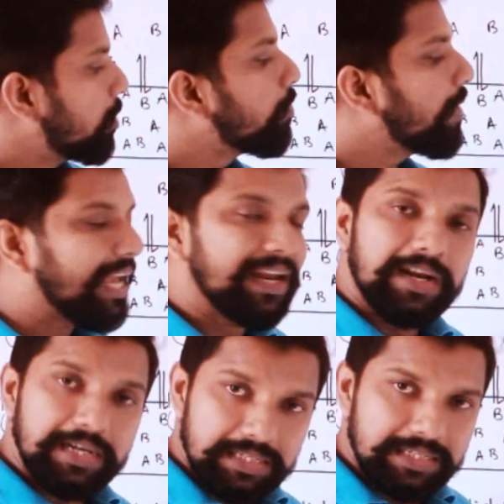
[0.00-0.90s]
So we can
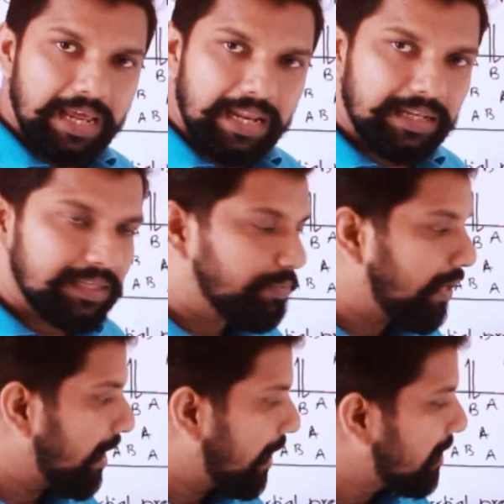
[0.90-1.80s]
understand this
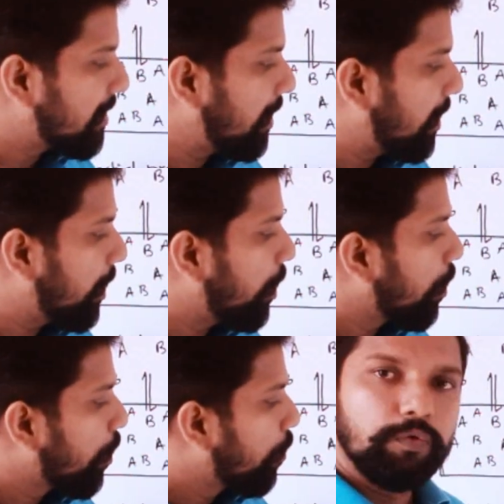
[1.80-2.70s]
very easily
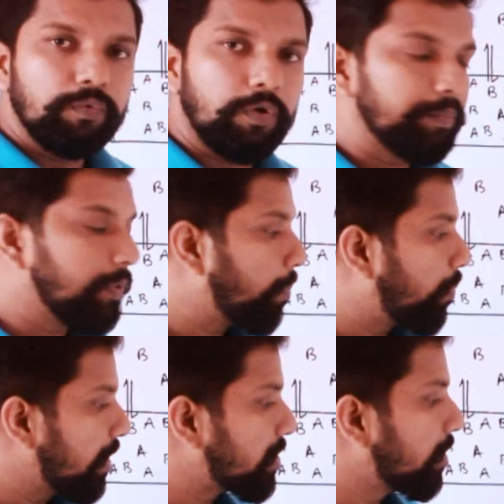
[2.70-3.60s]
from the
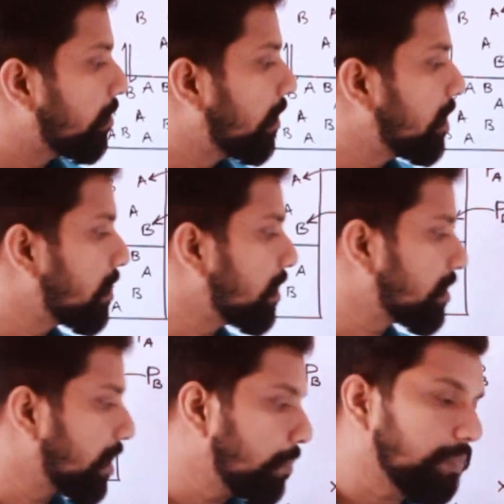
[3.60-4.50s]
pressure
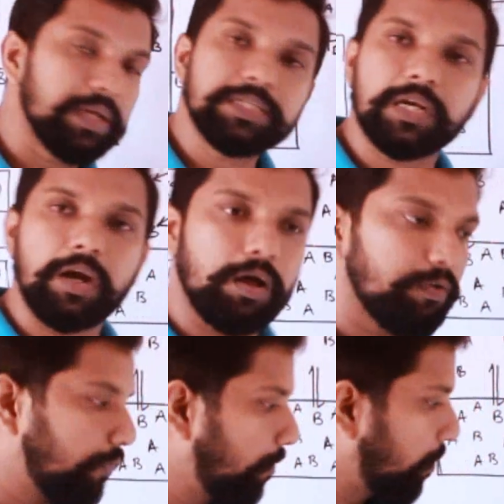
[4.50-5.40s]
versus temperature
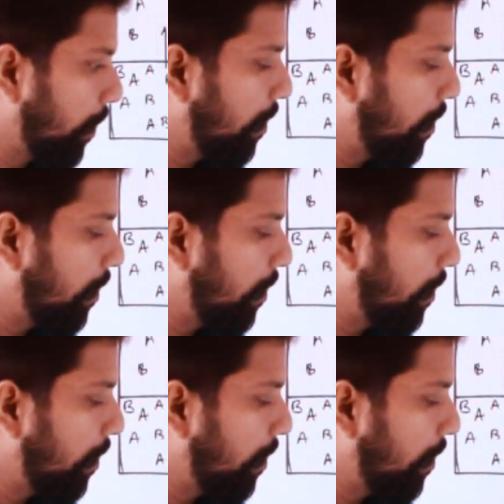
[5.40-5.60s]
graph.